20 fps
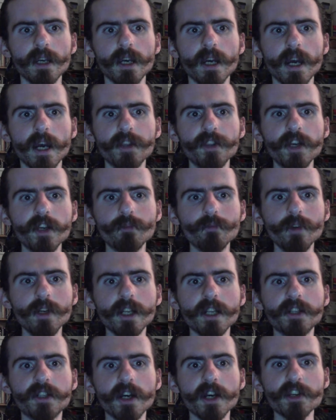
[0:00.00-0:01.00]
And that
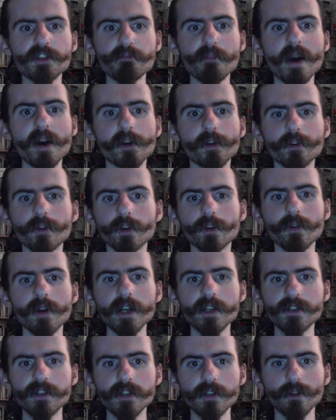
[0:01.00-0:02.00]
really does matter a
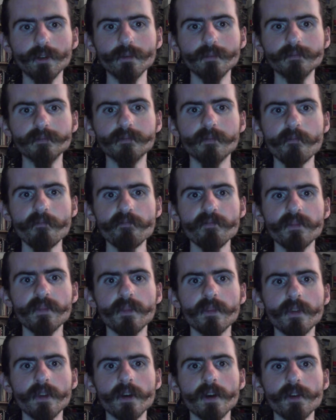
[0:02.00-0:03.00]
great deal.
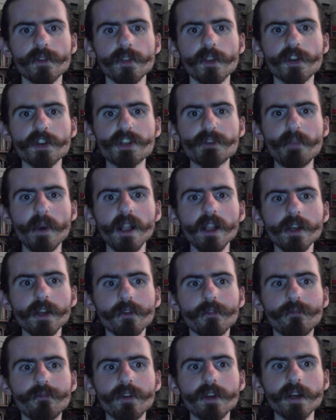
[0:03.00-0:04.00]
The dispelling
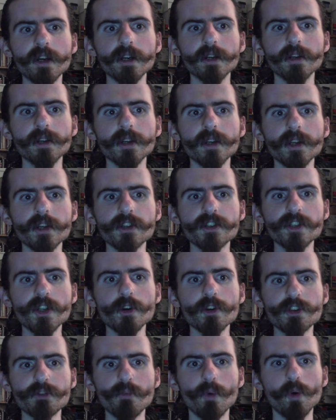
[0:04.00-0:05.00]
of fear is
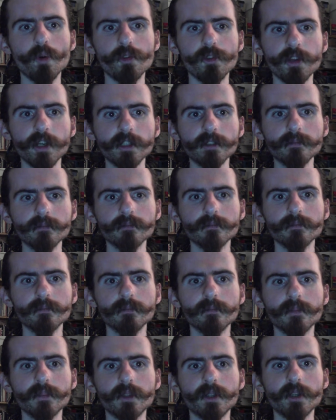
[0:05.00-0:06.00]
no small thing,
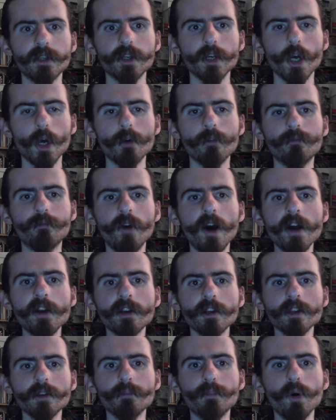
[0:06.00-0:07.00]
of
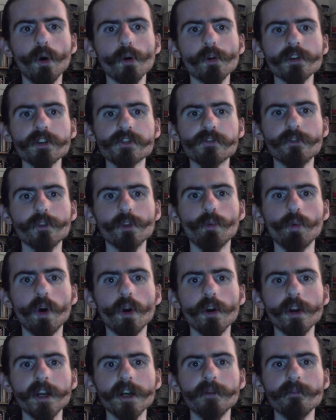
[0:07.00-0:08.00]
vital importance for the
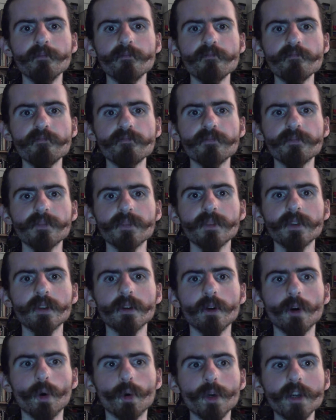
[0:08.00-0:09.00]
warrior,
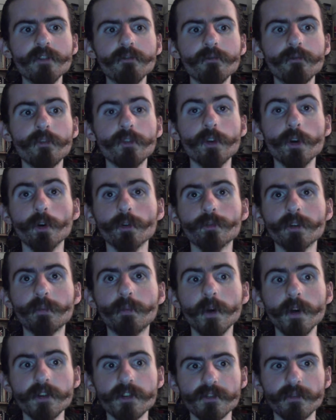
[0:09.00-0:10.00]
or even for the ordinary
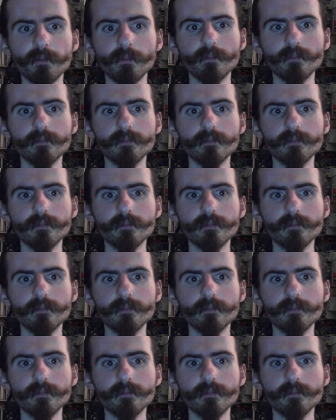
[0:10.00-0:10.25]
person.